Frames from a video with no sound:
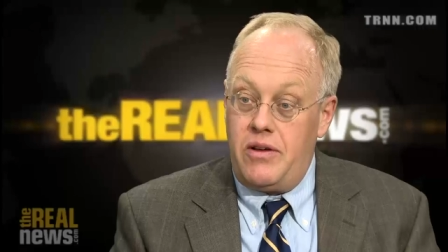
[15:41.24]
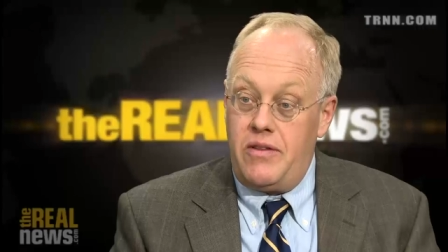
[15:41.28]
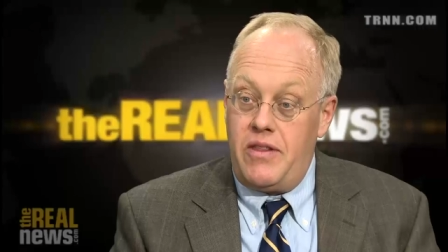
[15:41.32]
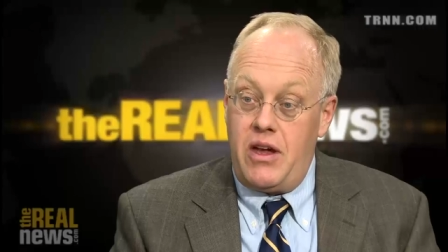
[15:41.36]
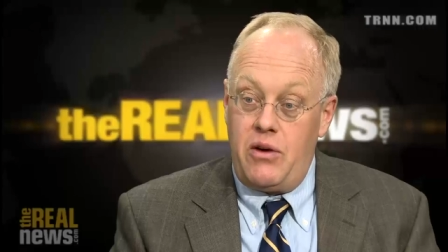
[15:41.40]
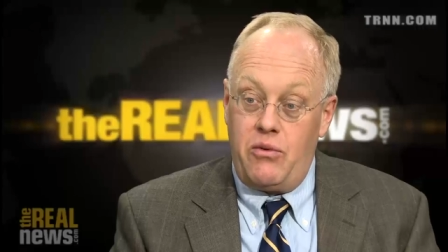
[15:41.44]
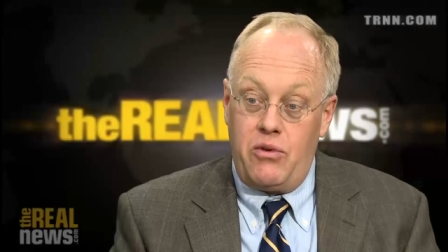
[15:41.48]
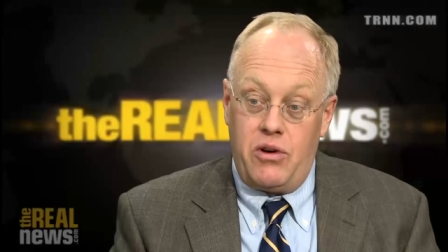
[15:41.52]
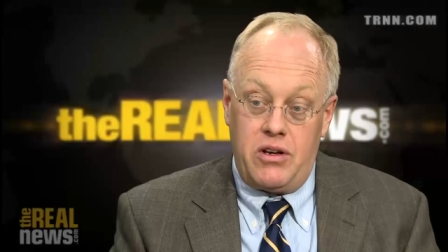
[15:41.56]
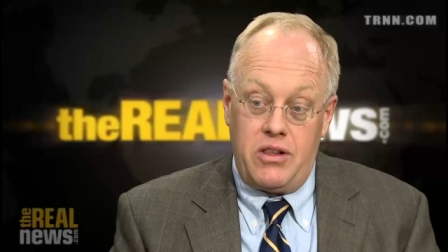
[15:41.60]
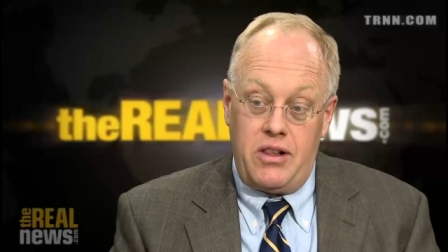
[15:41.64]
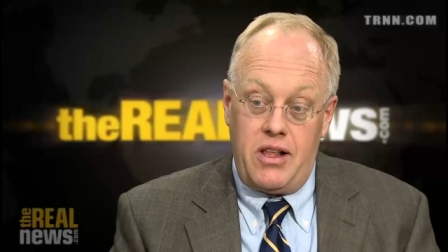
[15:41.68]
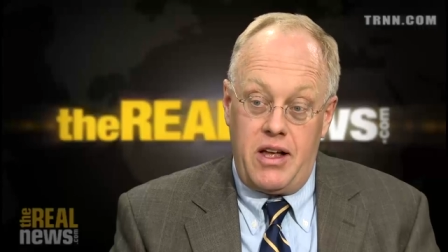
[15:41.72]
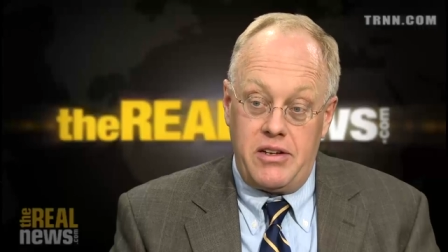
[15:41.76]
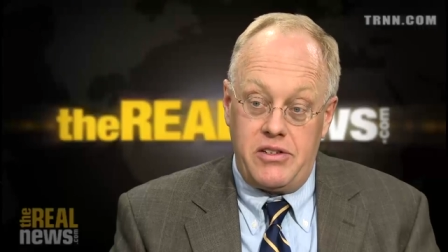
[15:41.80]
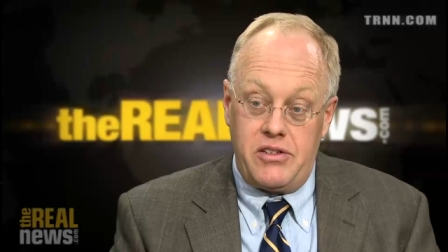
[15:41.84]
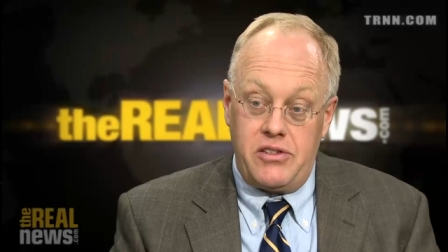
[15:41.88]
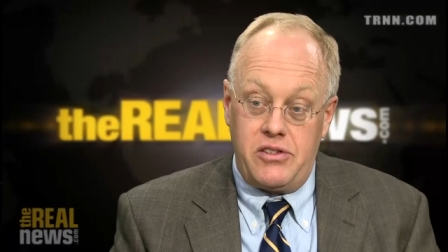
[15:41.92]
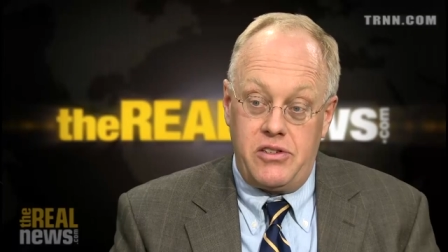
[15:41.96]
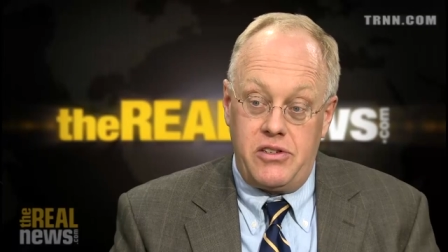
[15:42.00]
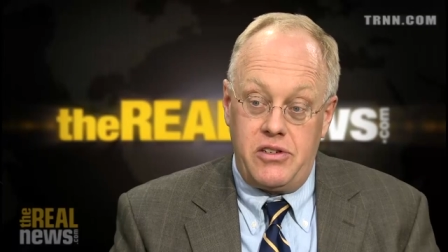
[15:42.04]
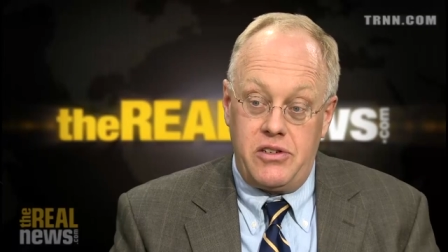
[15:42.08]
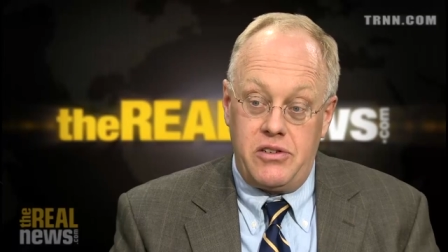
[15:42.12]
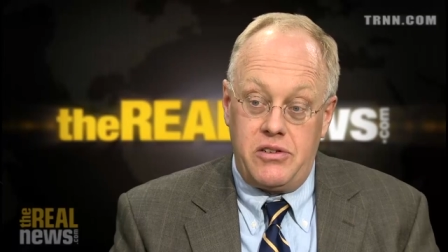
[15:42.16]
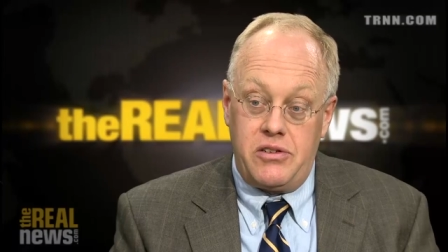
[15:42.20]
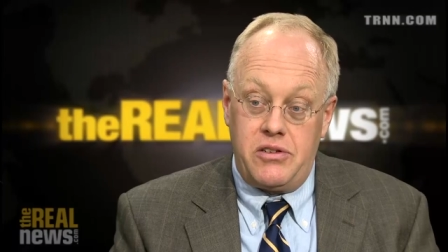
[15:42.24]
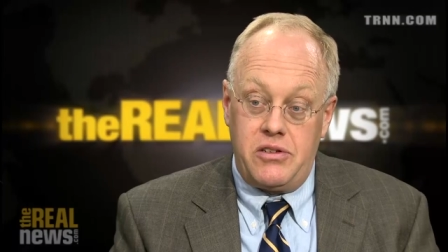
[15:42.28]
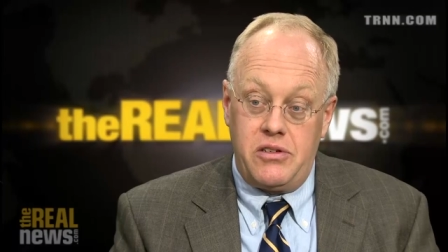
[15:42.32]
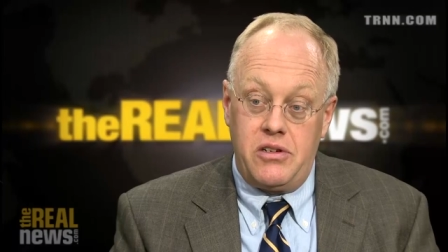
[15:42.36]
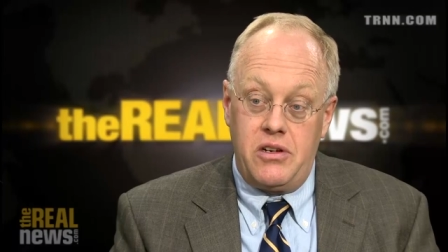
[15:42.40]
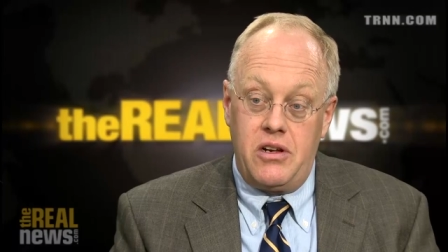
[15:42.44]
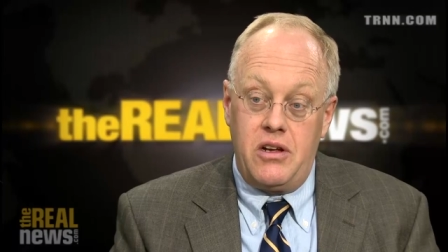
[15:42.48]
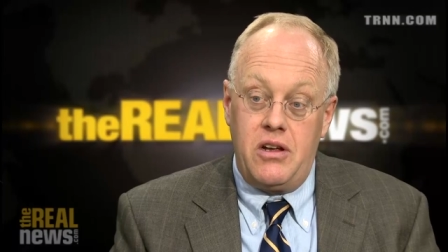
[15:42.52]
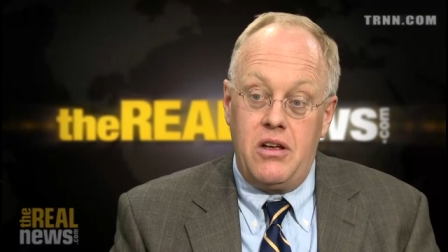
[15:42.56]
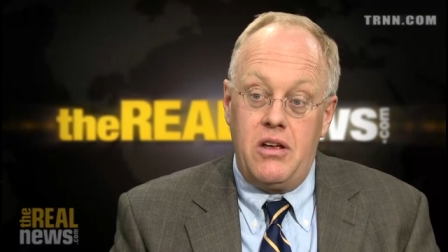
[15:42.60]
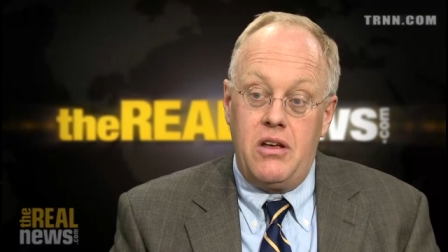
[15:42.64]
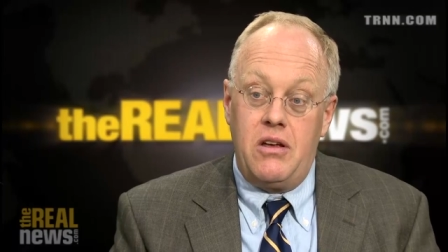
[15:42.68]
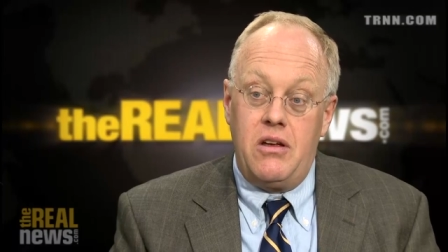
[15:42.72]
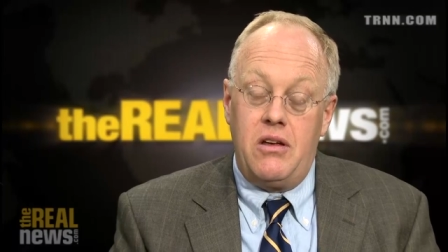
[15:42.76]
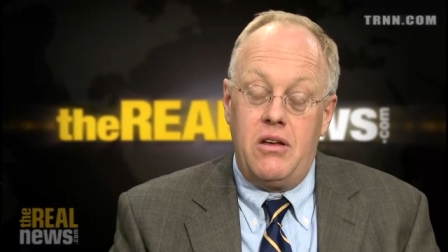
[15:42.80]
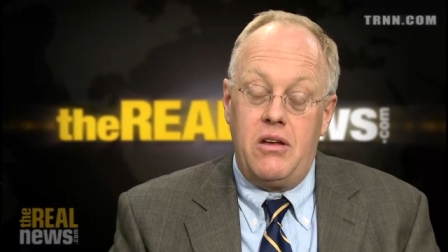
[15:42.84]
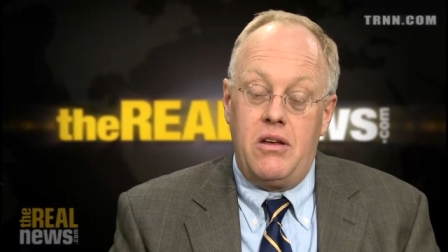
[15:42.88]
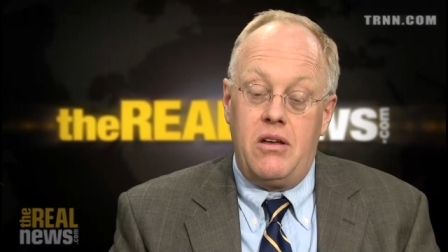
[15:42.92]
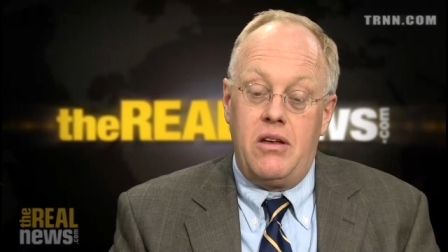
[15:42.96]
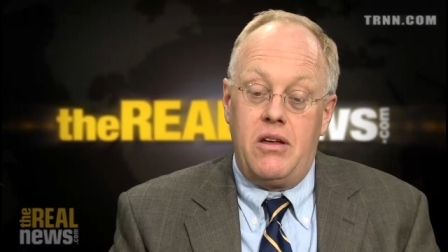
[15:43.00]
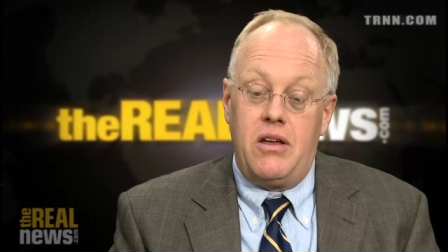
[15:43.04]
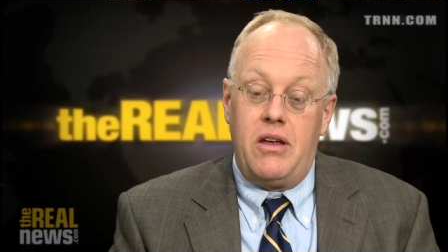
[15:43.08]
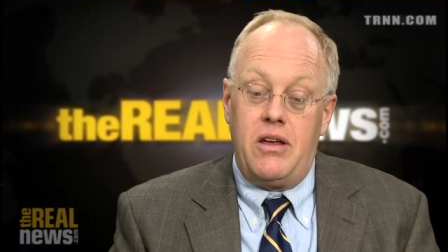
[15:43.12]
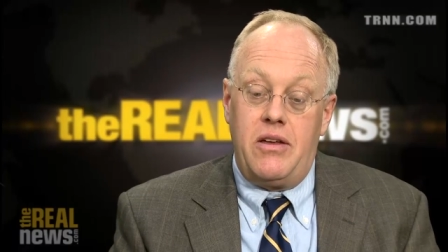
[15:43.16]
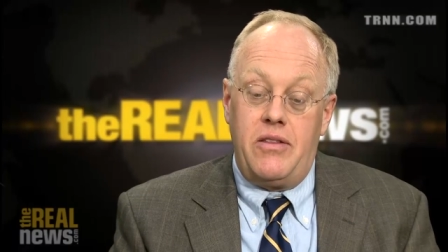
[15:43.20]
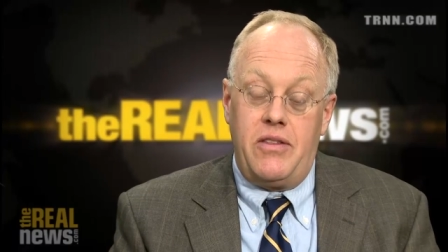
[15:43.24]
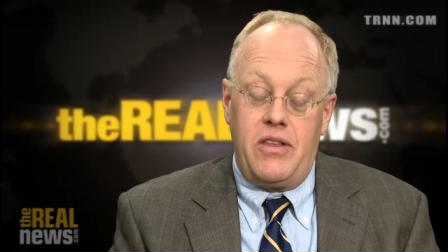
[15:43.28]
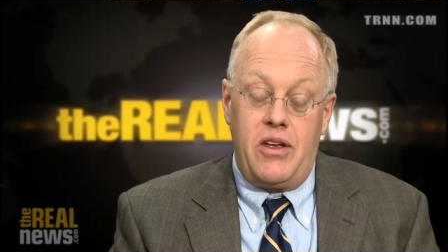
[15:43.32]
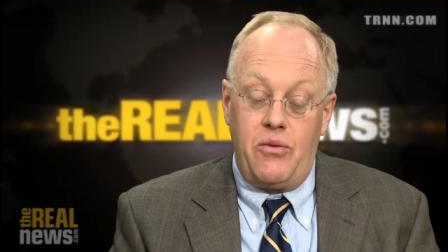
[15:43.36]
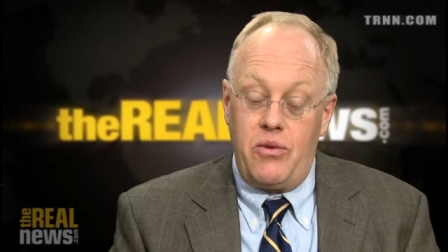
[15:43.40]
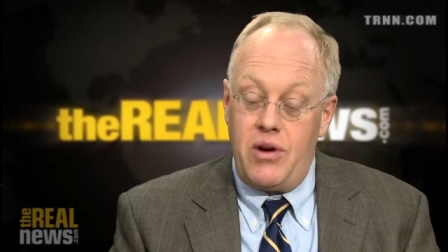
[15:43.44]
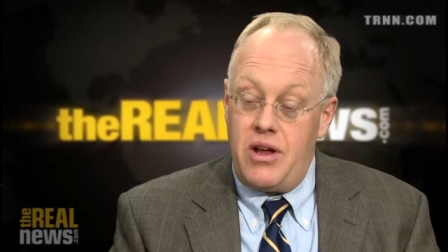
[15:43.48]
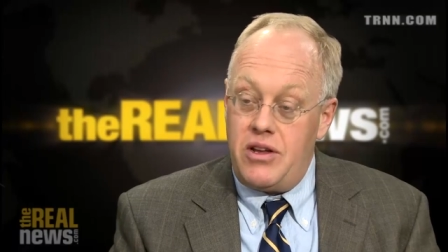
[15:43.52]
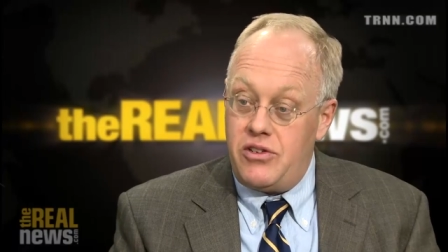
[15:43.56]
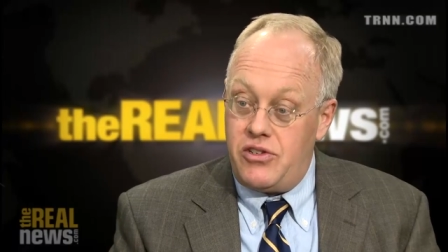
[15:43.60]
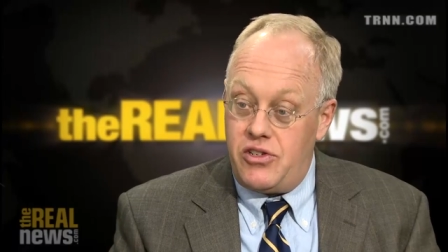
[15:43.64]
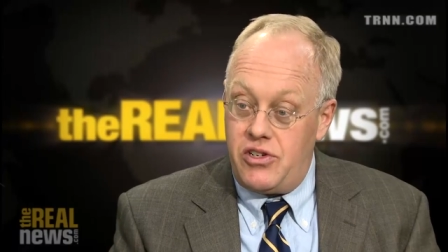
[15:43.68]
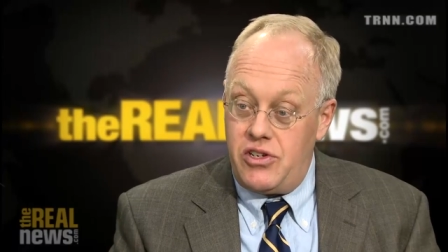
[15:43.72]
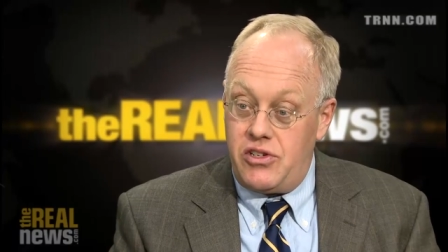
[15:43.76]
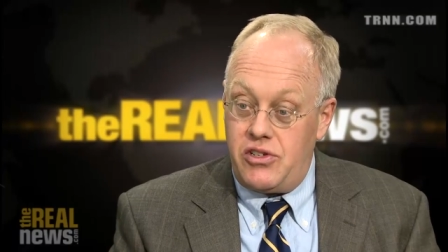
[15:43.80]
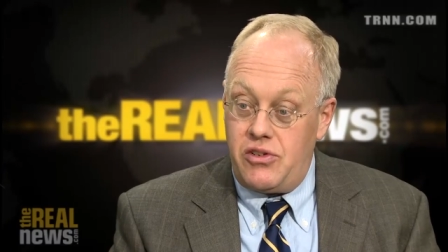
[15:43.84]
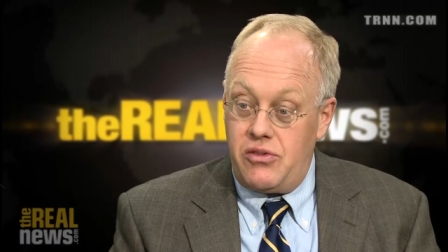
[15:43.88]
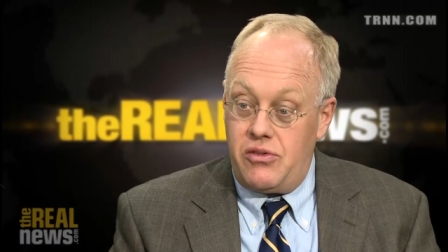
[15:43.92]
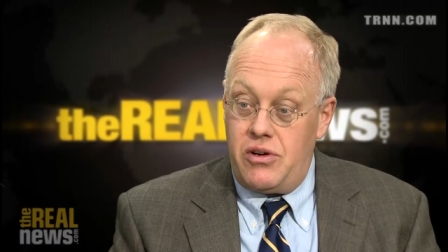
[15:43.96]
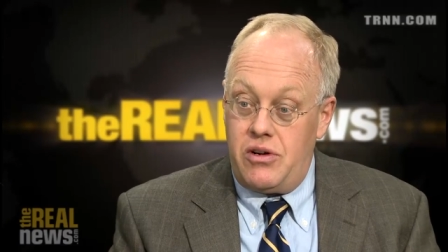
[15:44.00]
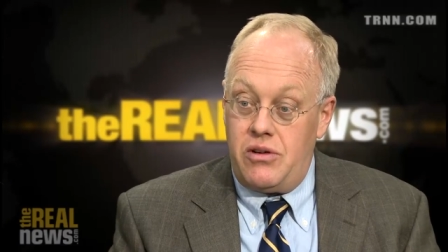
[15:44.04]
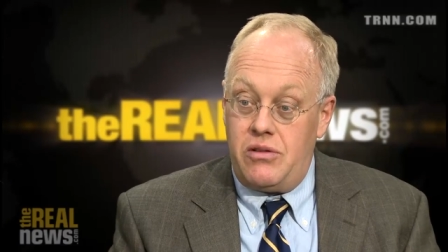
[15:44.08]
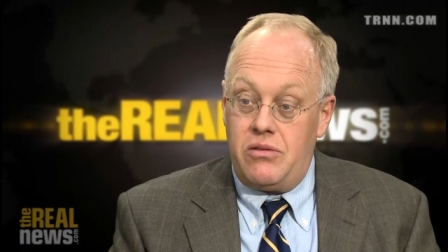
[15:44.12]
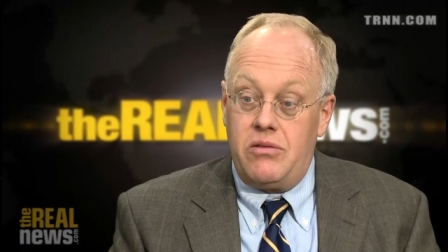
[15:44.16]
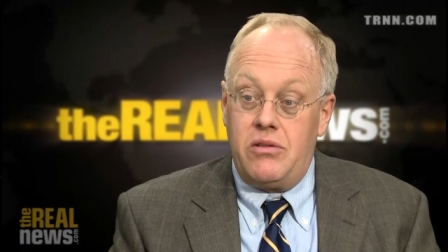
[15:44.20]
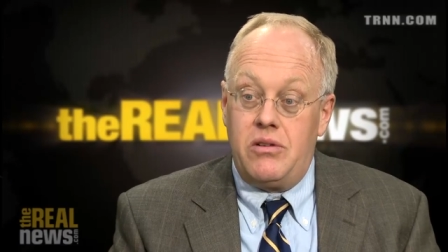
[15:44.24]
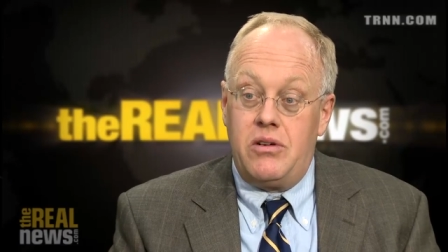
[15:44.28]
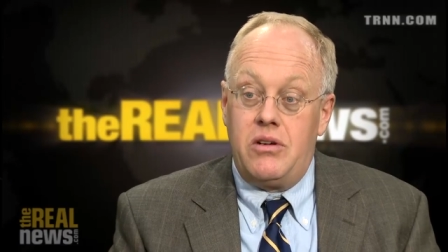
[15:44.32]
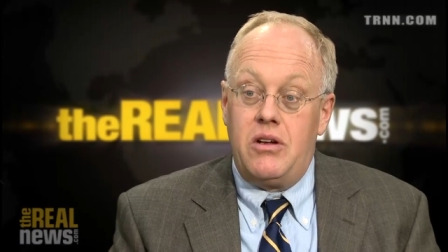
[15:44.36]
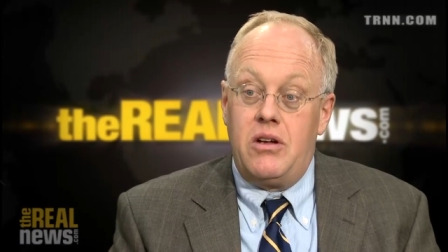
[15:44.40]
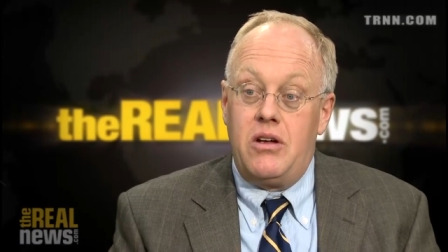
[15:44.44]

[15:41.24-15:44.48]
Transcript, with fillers: And they were classicists. And they read Cicero.